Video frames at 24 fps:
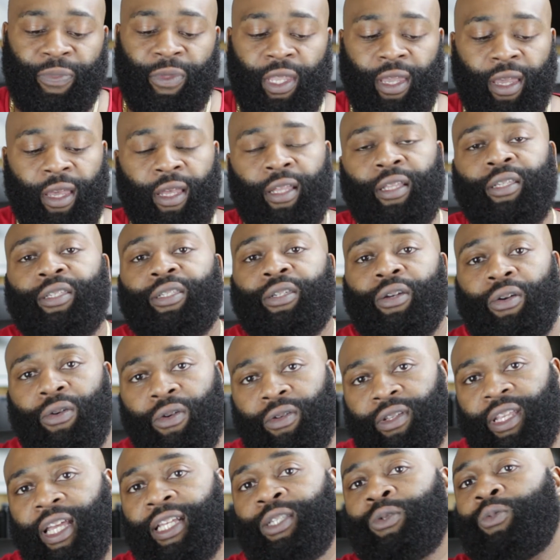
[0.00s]
Yeah,
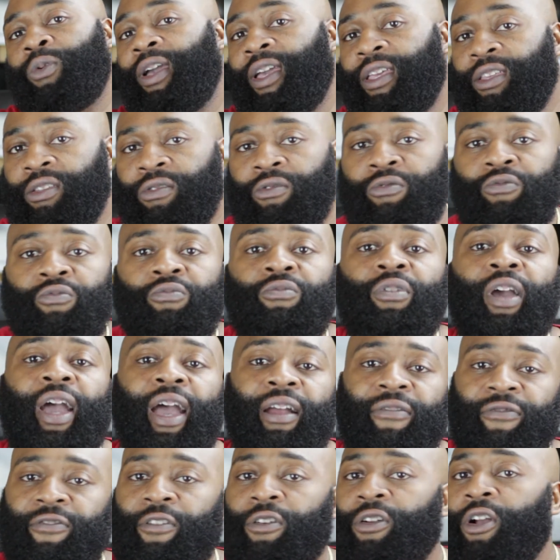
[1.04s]
so that's where you
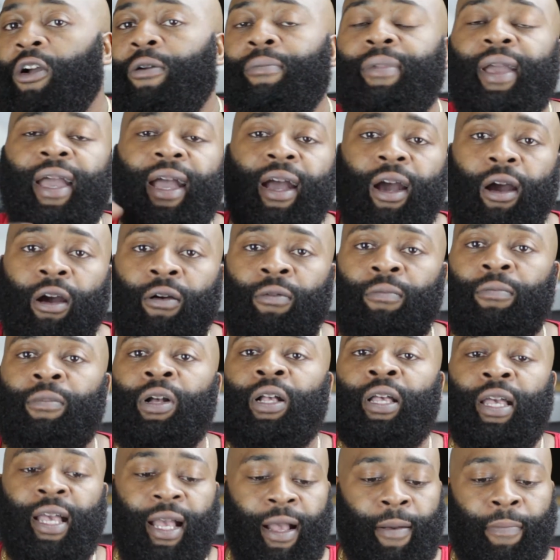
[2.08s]
afro comb it out.
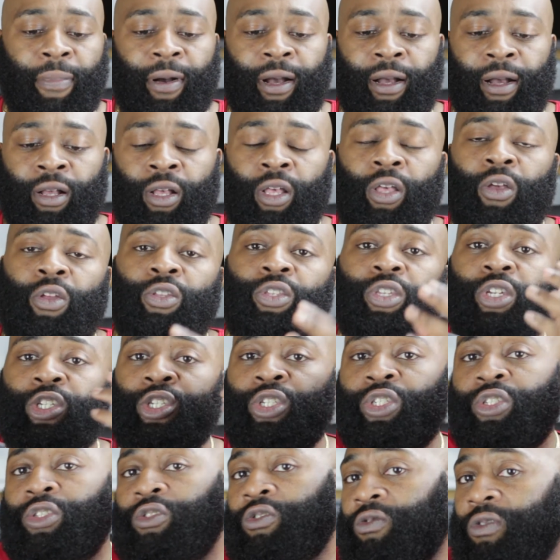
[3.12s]
But the
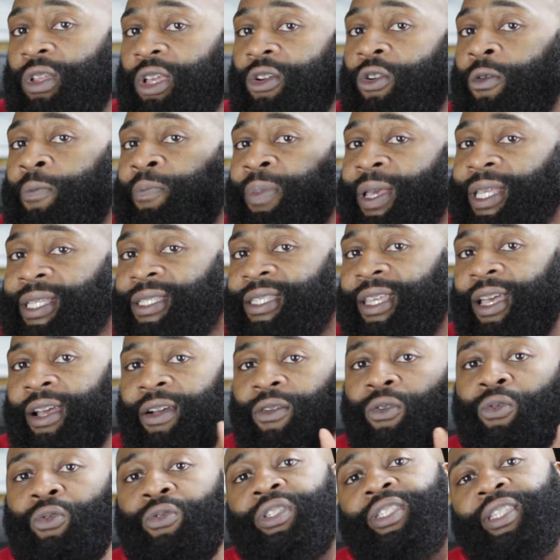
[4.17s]
little bits that
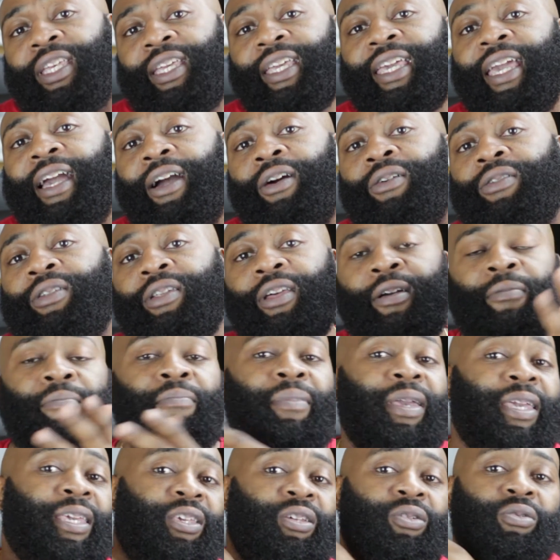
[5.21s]
all stick out that
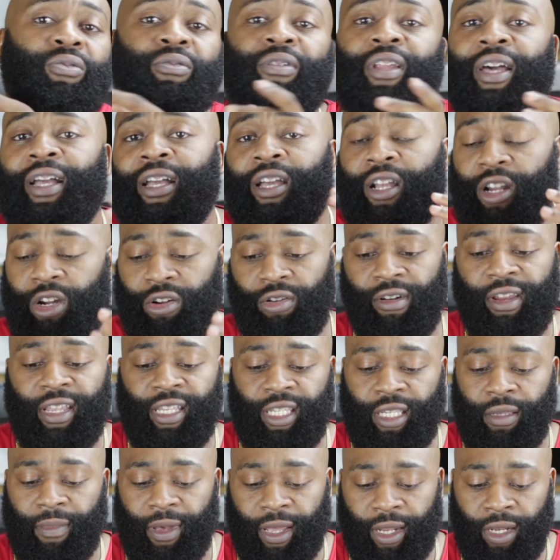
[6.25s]
make you look like a
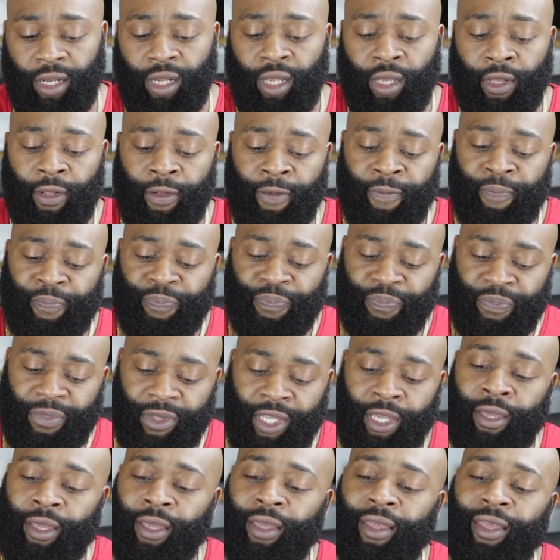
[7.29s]
crazy man,
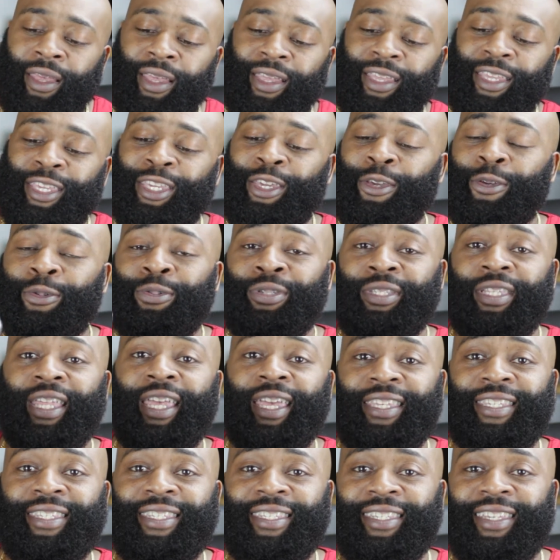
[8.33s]
use
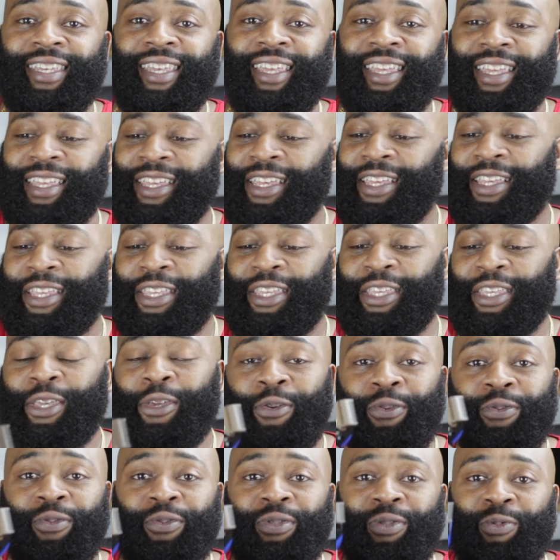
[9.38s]
this.
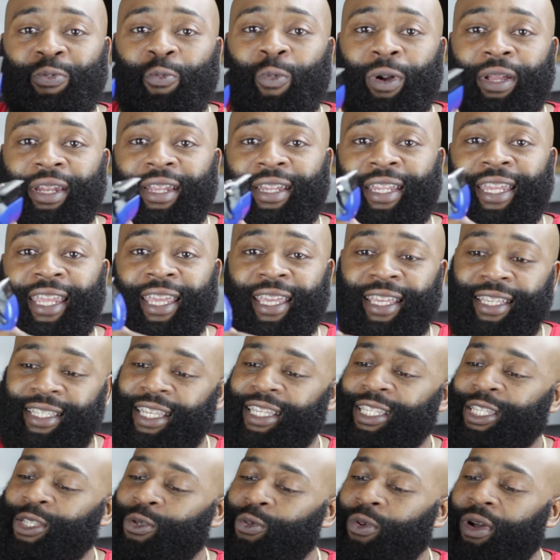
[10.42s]
Use one of these.
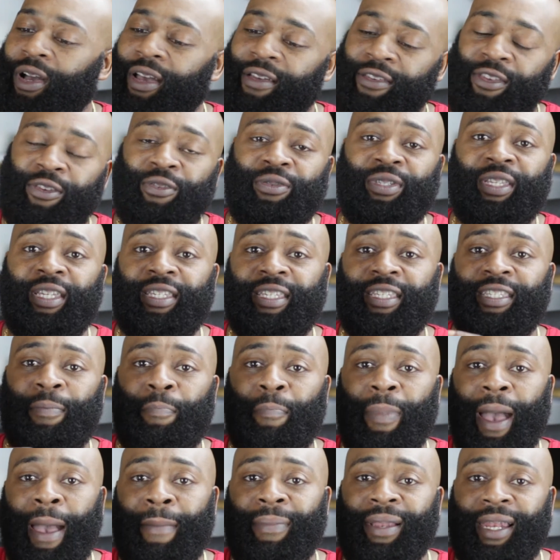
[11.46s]
This is what I use. This is a
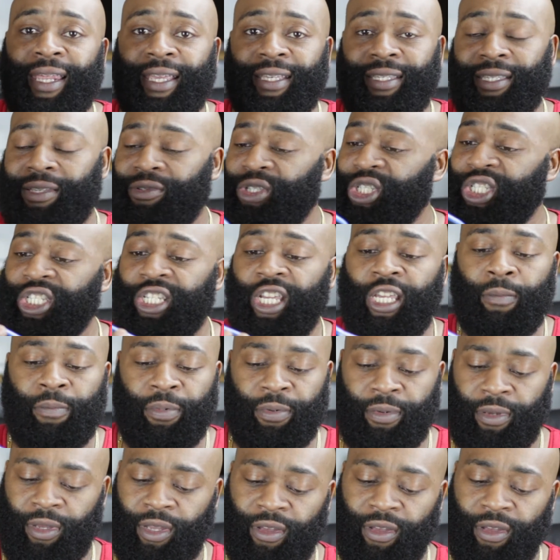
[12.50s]
Babyliss. It's cheap.